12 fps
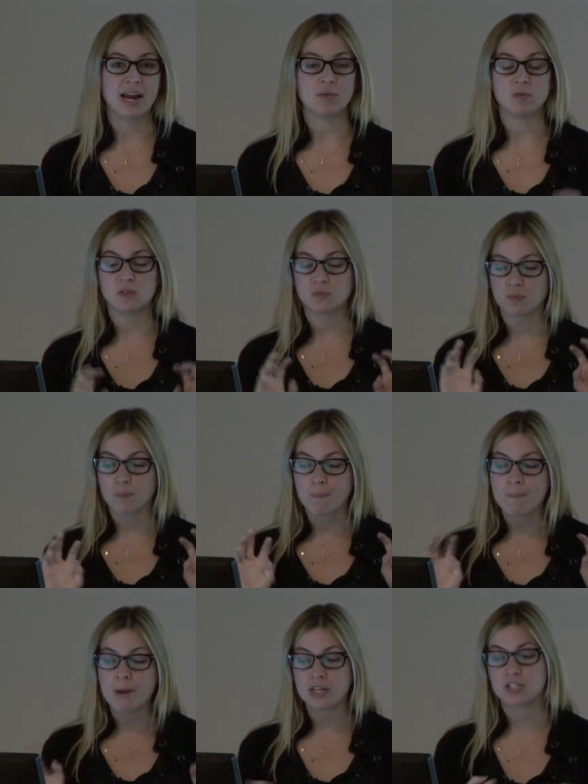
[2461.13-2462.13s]
It was
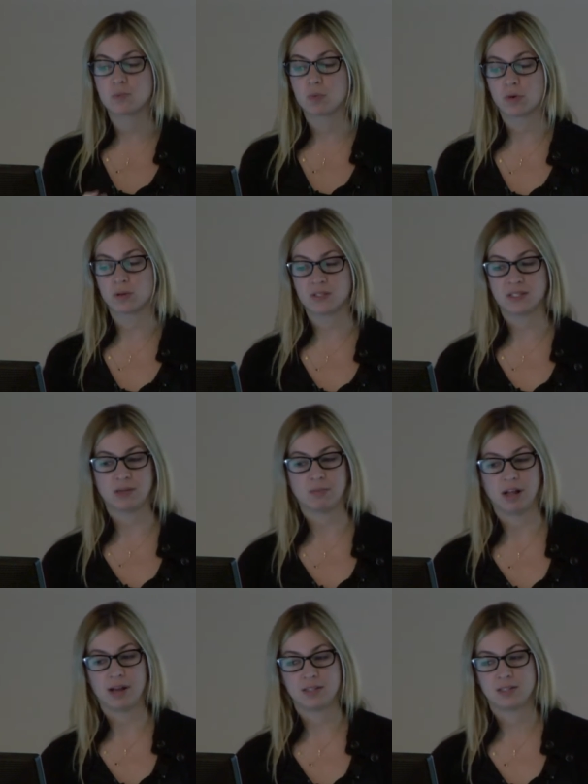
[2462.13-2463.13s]
much more
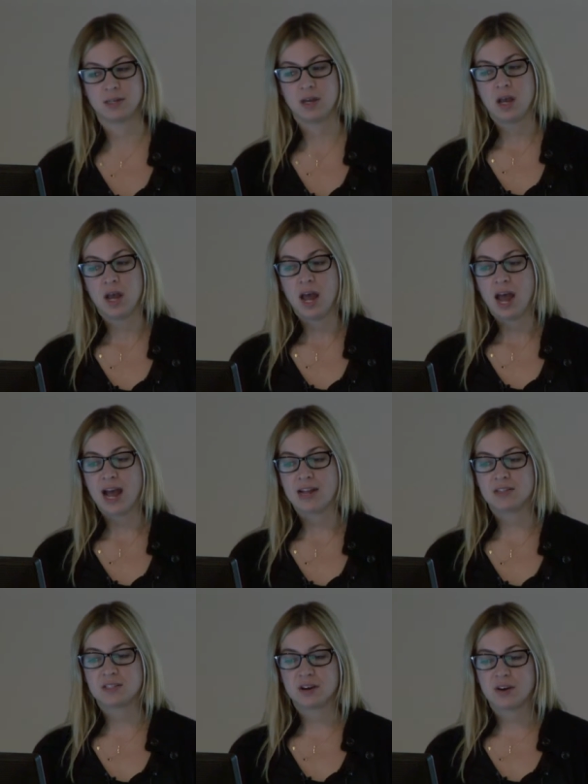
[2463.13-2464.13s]
seamless.
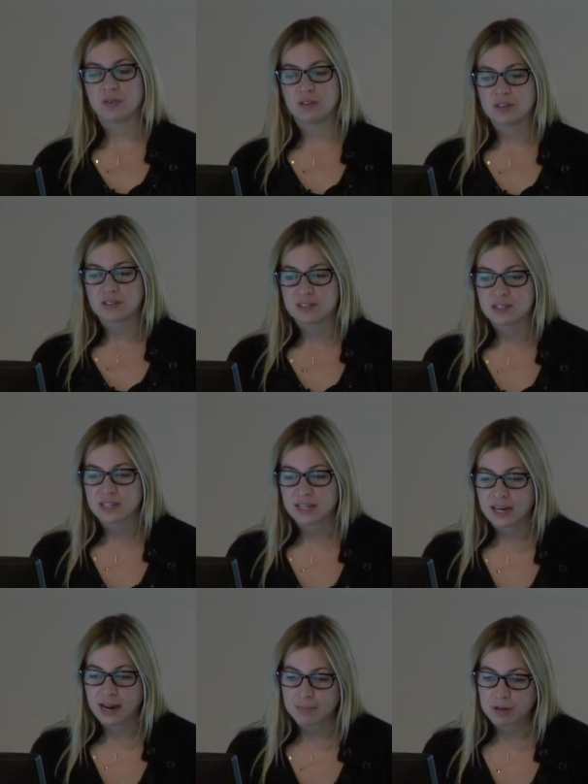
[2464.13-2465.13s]
And so you can
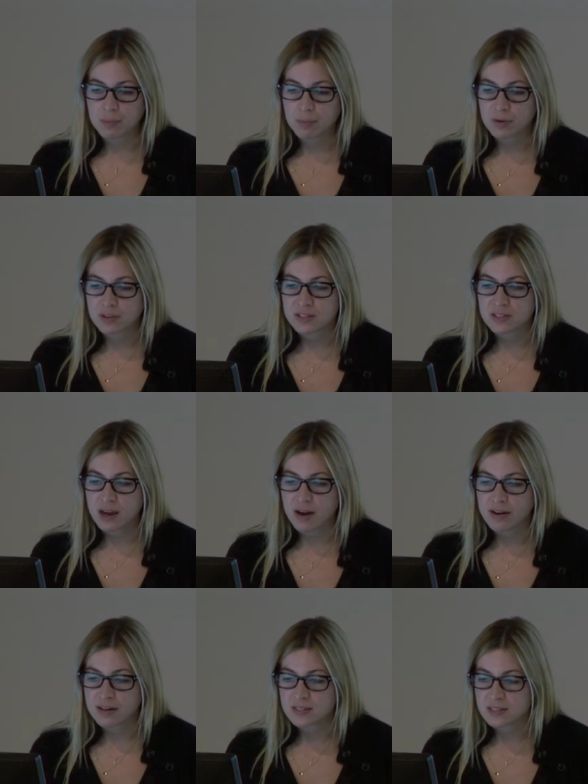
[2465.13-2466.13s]
see, and I'm going to point this
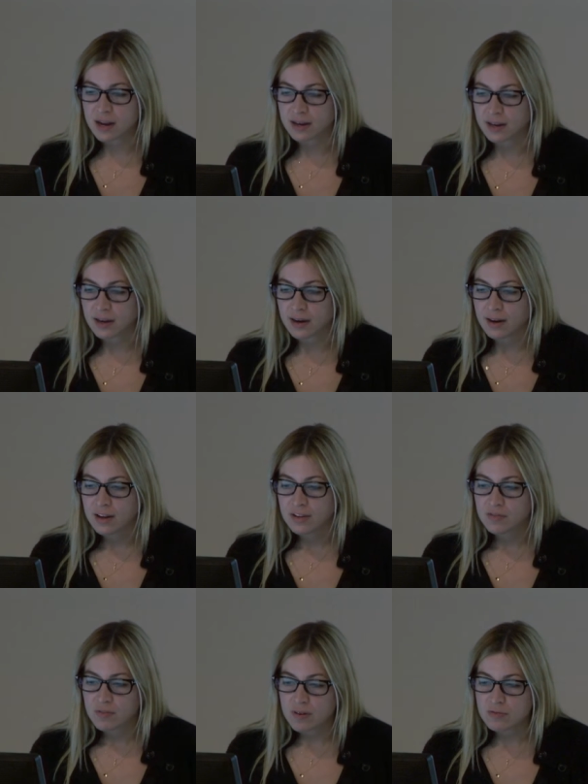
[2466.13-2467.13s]
out in a second,
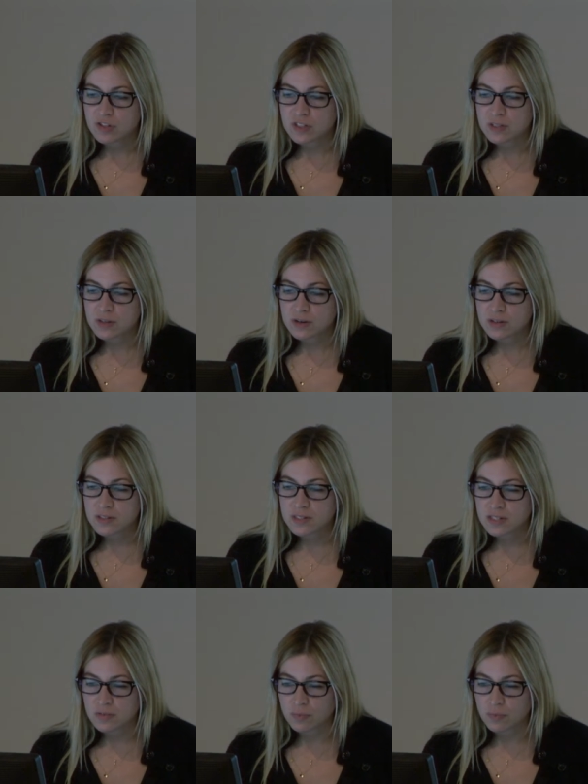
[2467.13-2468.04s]
just notice these